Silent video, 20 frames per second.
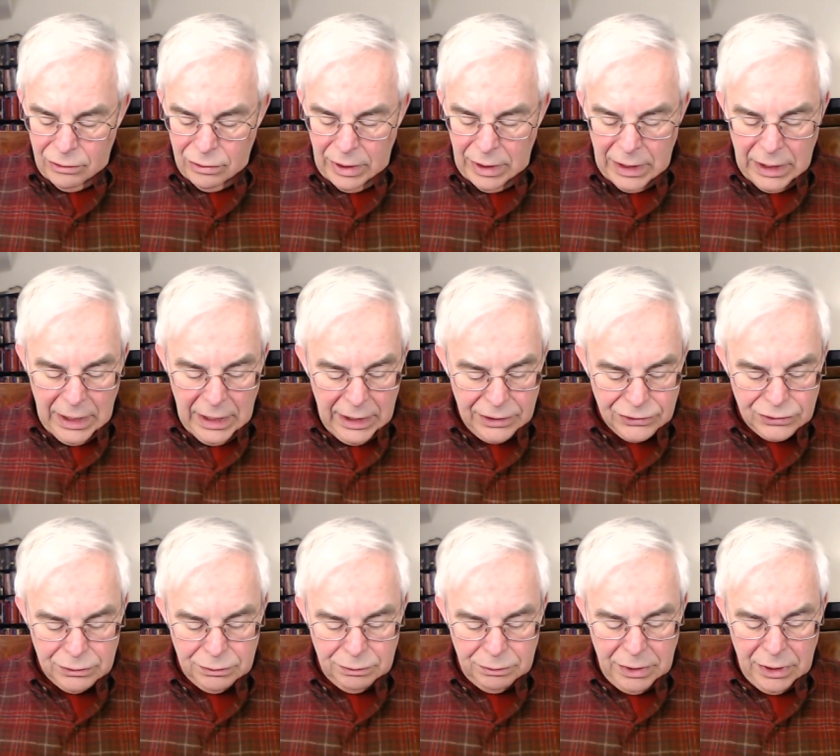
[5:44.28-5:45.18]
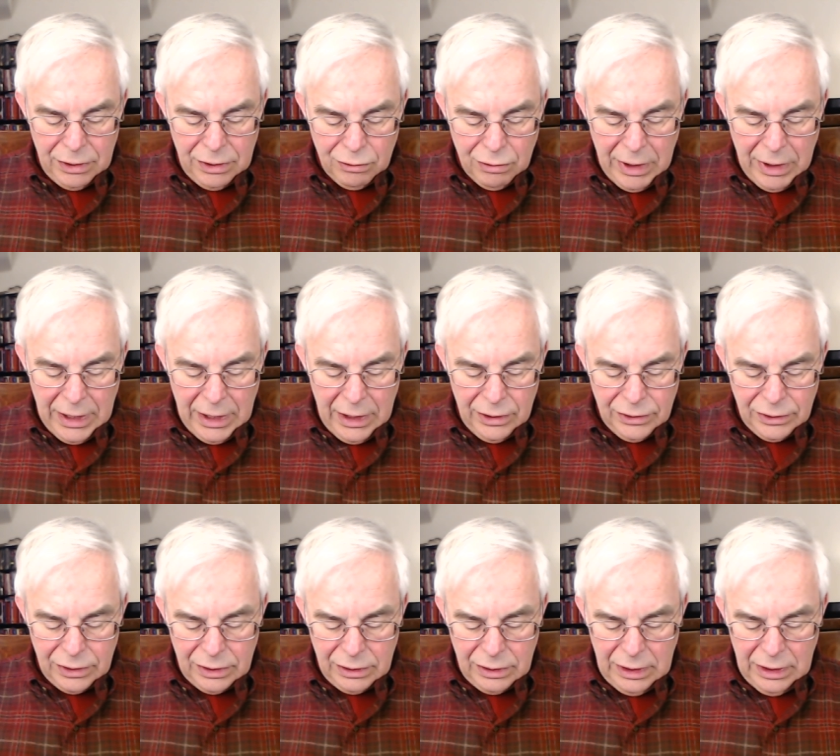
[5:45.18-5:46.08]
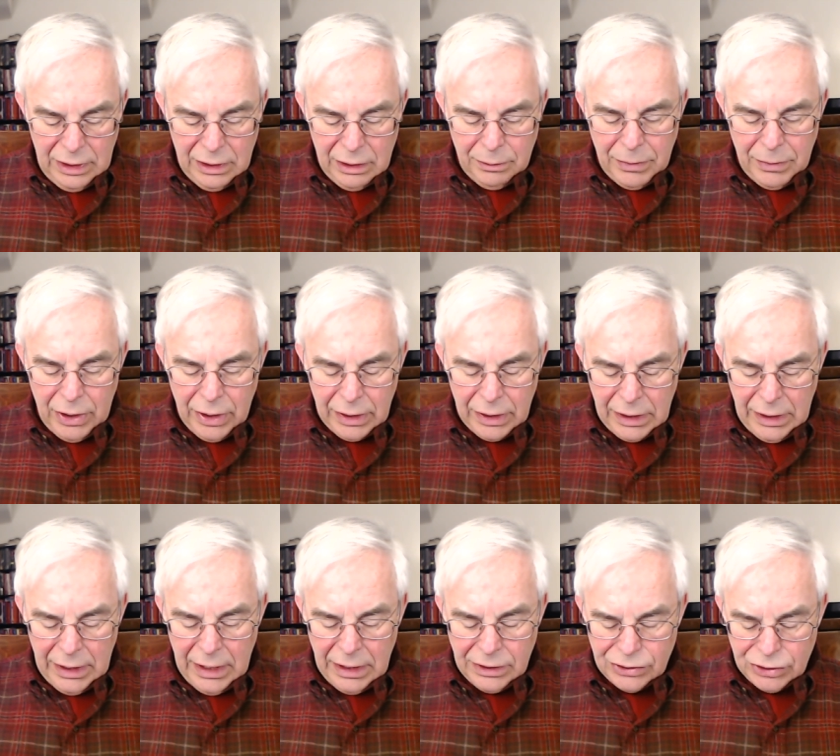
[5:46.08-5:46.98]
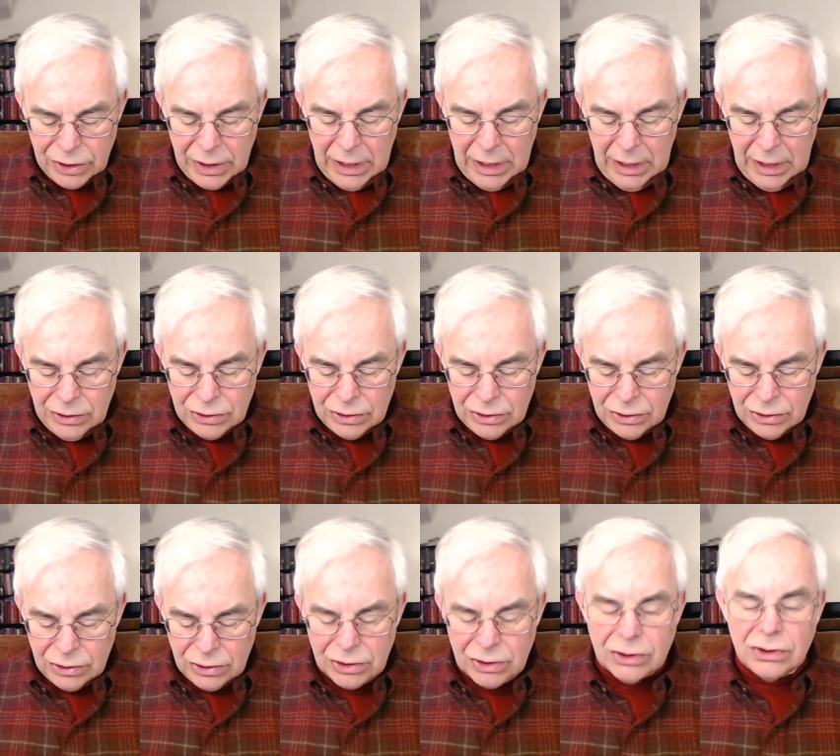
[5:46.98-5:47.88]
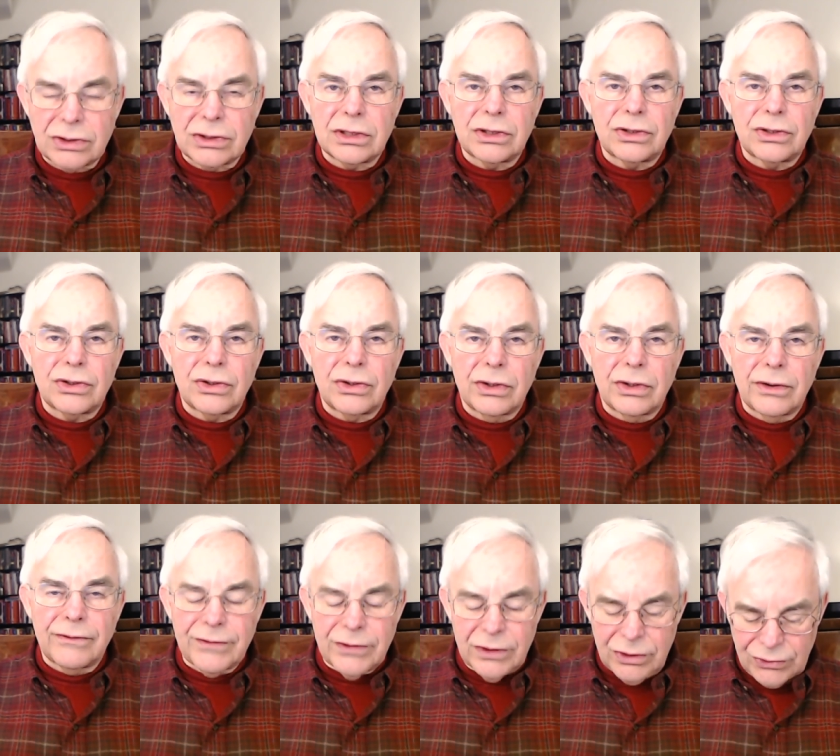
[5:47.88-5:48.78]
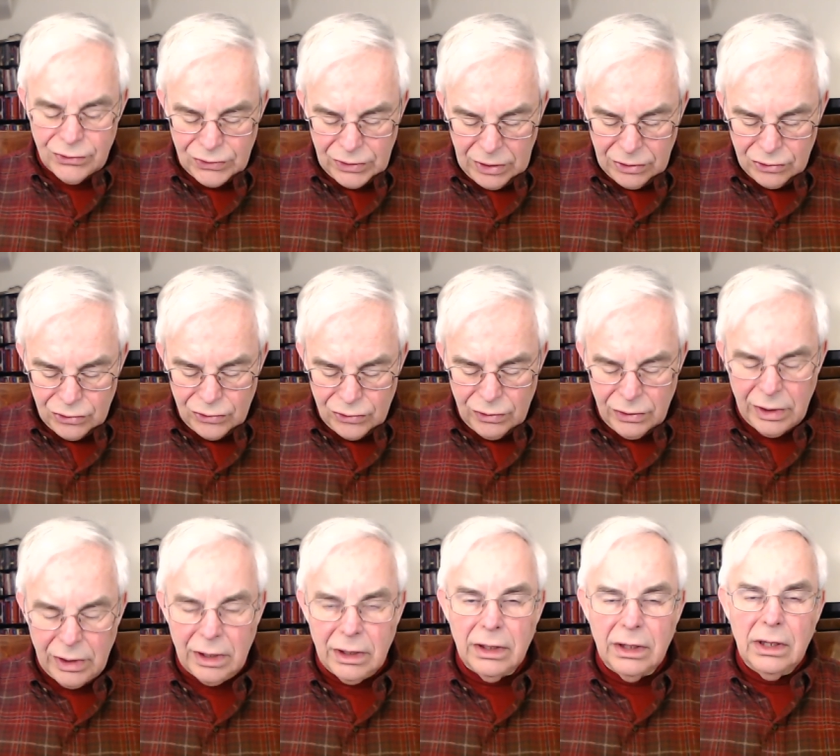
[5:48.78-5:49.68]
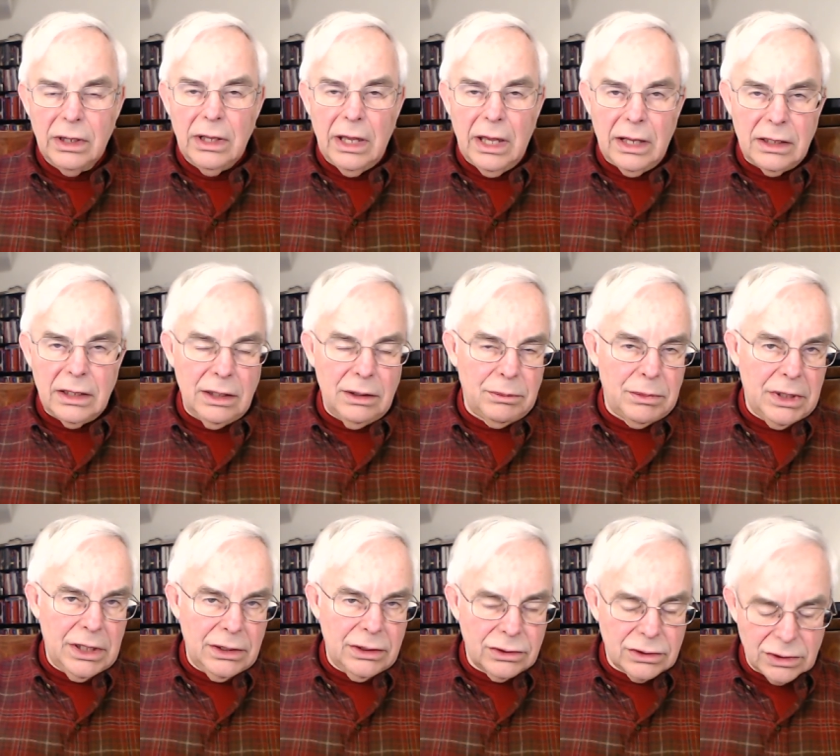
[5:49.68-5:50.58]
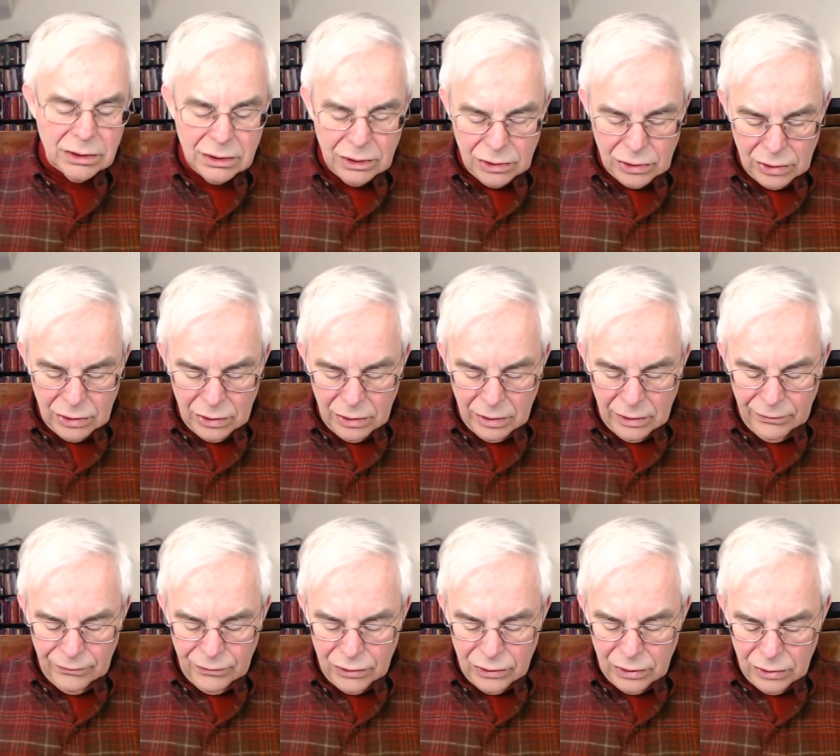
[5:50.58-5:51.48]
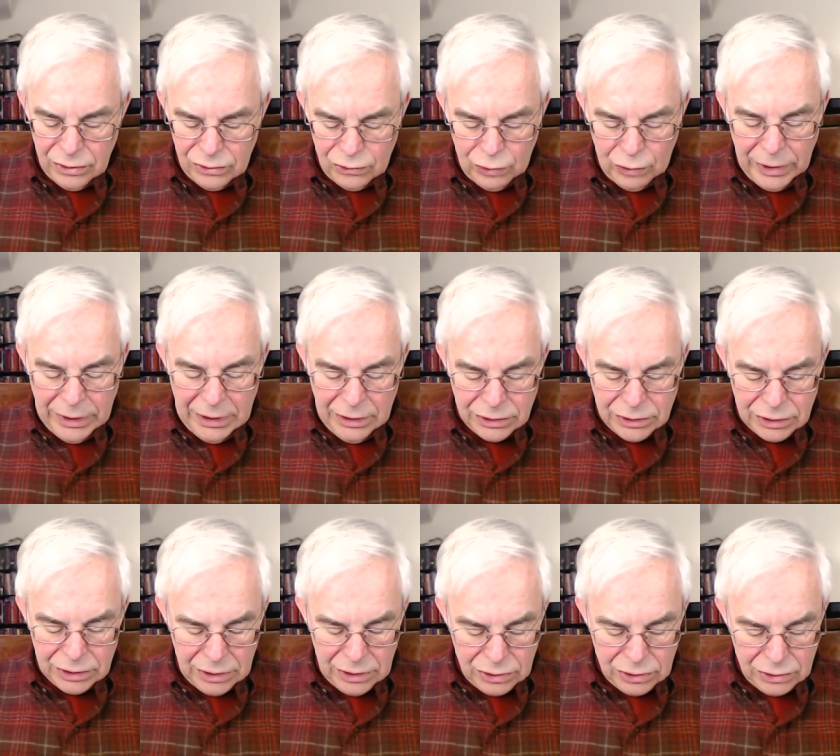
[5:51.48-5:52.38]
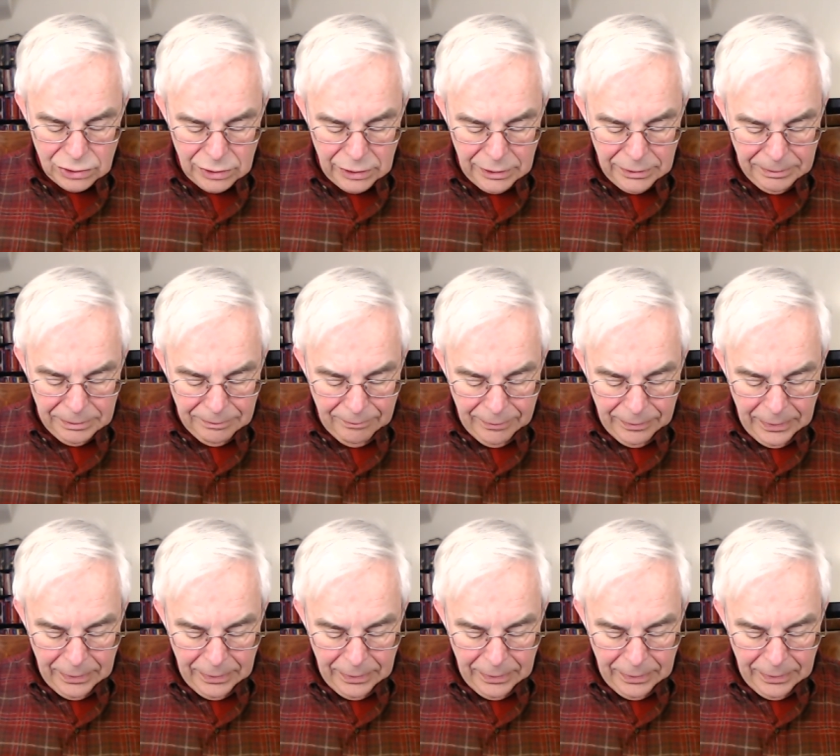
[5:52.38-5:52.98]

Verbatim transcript: Greek hasn't been around in American education since the turn of the century, and he means the turn of the 20th century.